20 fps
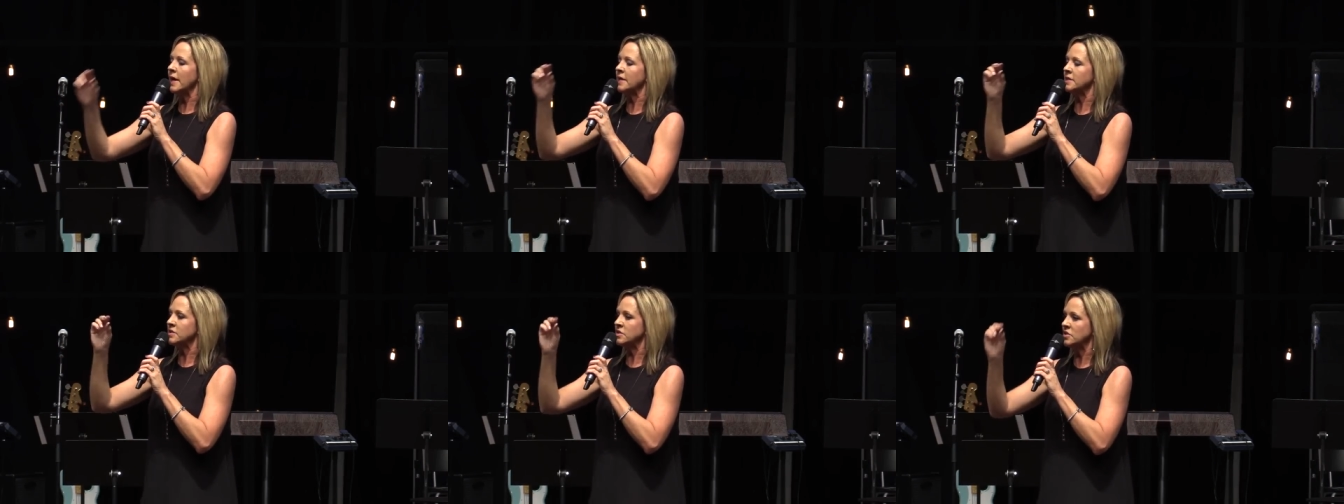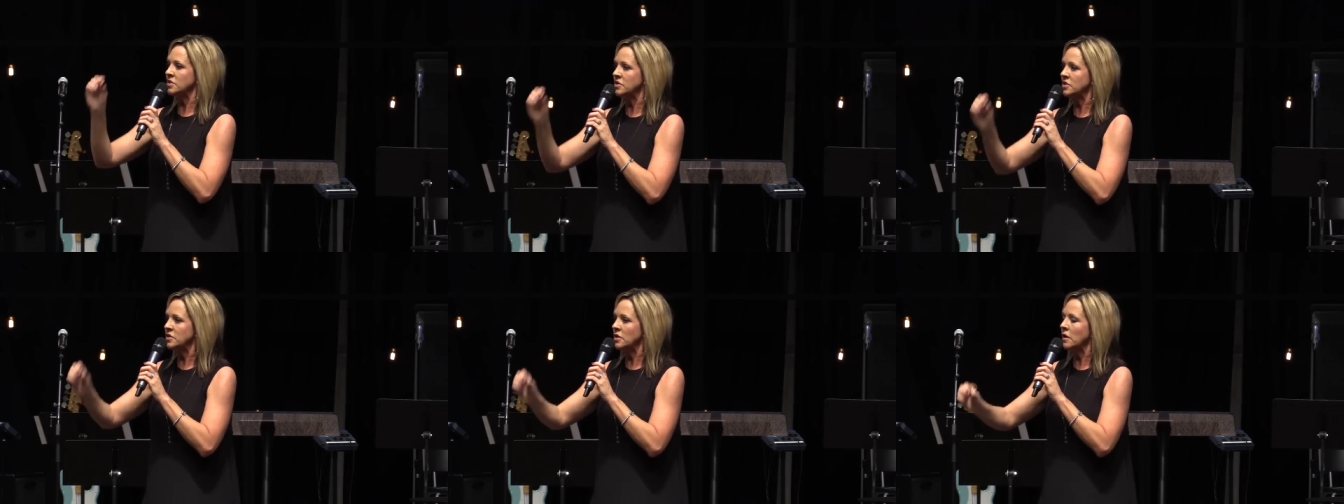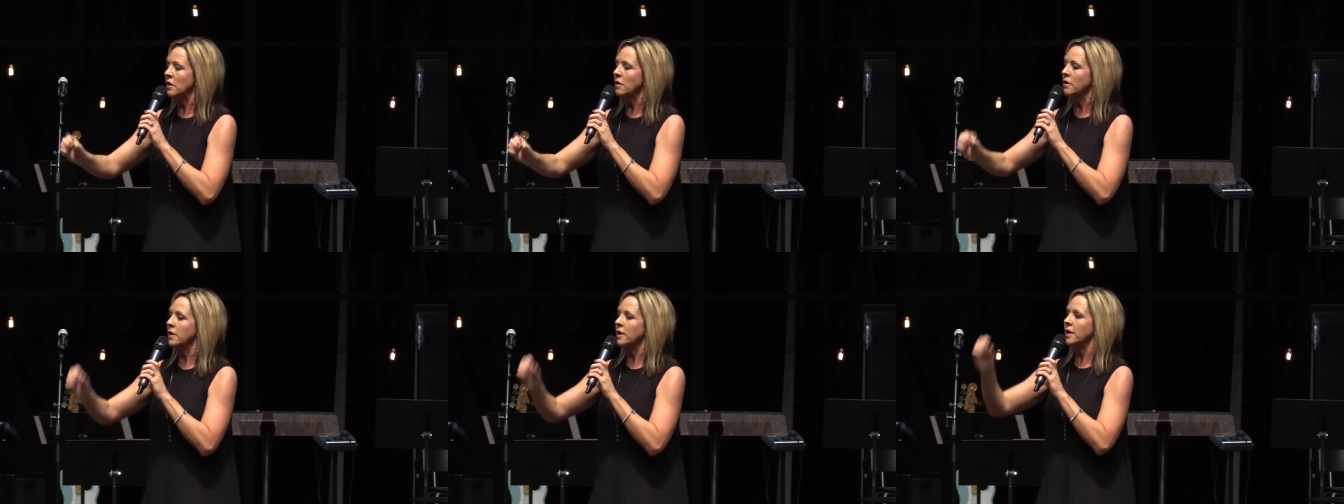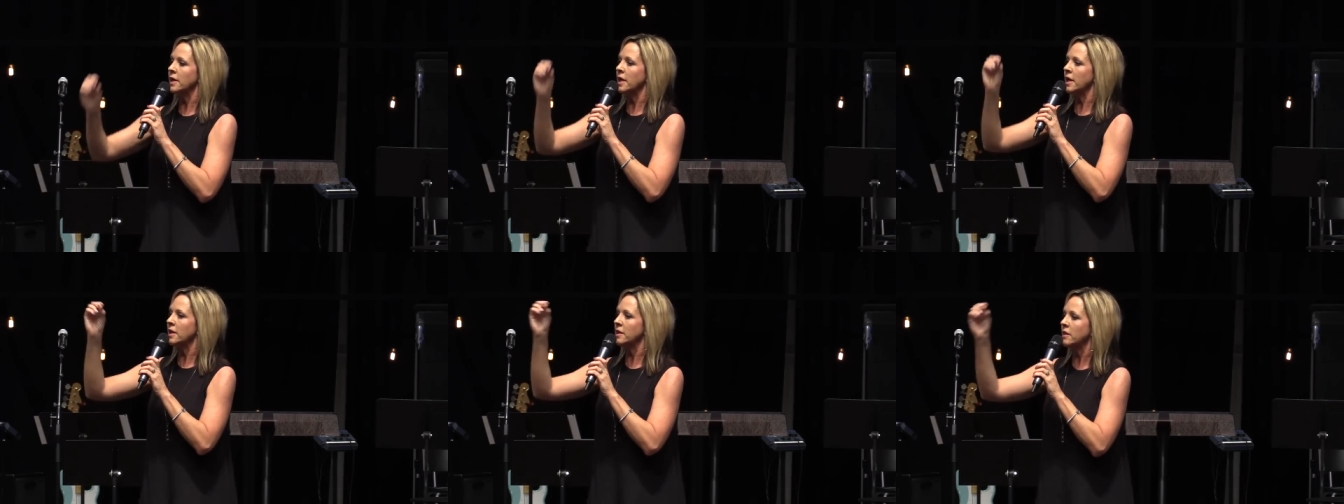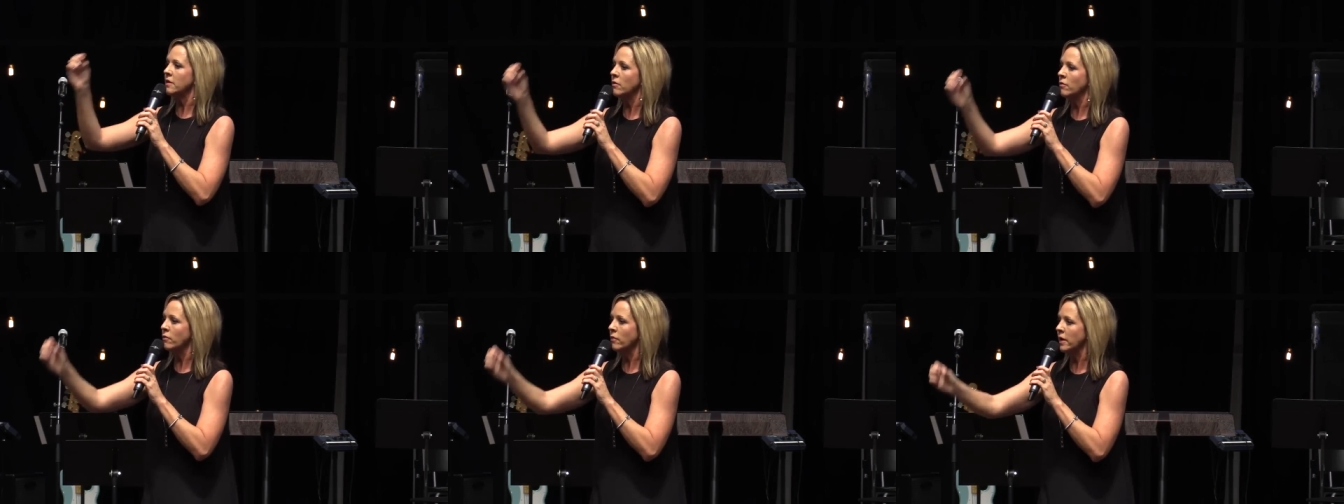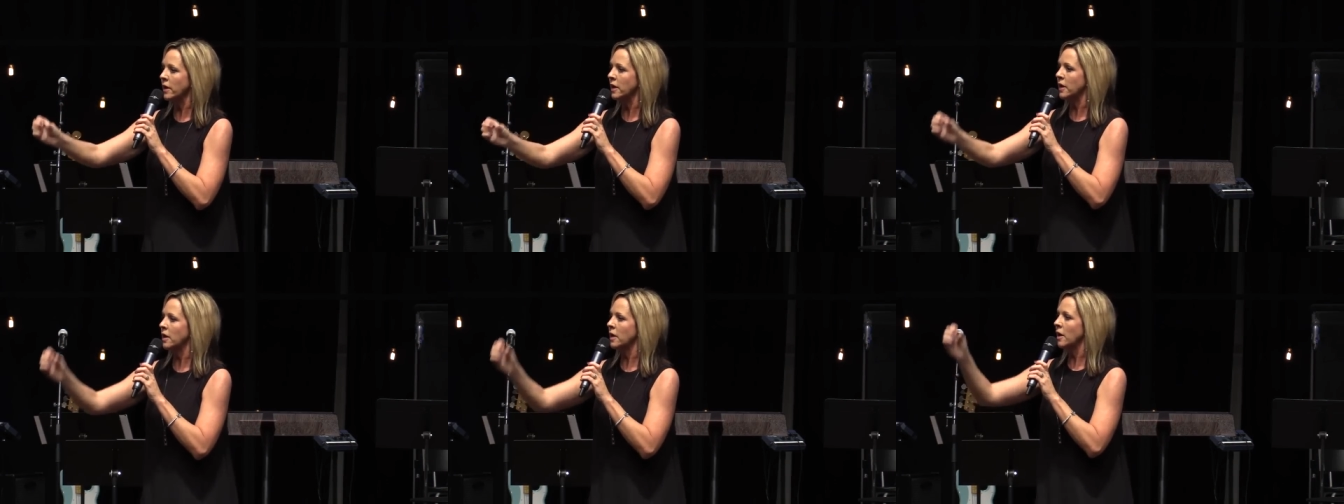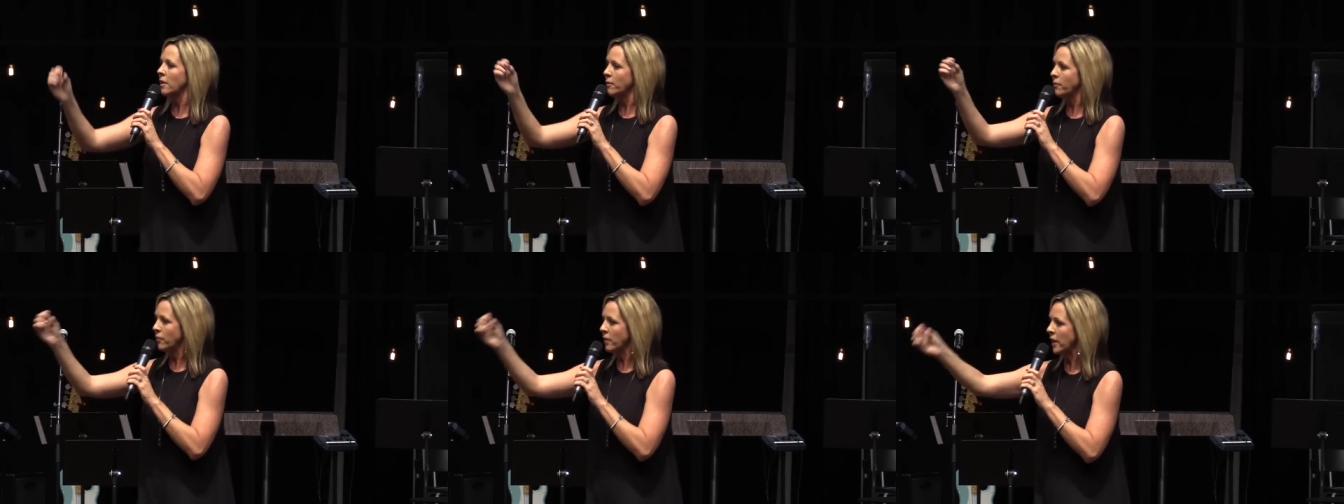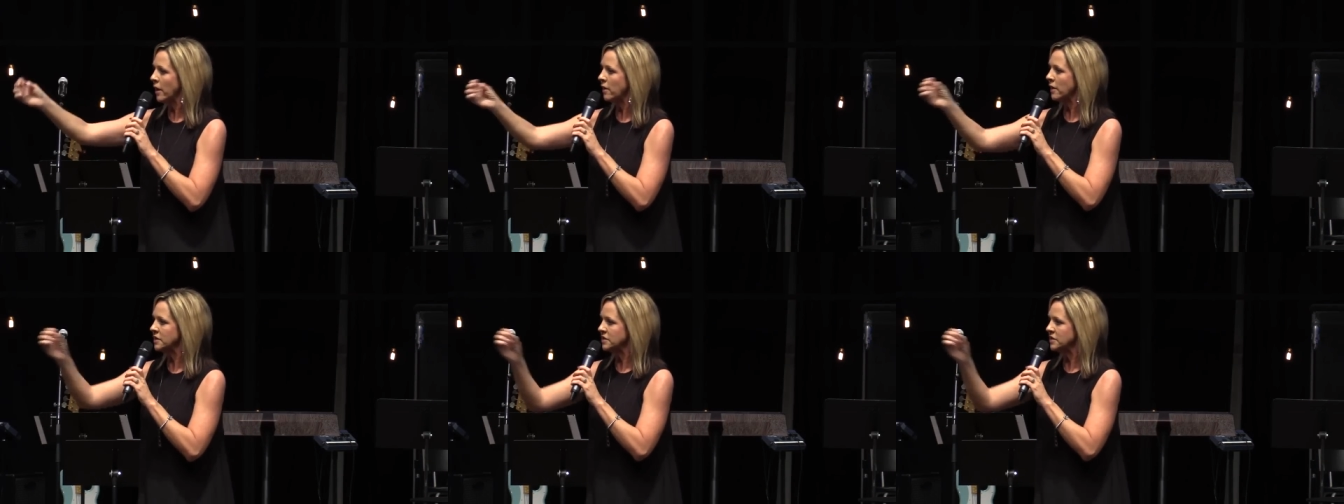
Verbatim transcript: It started in the arena of prayer.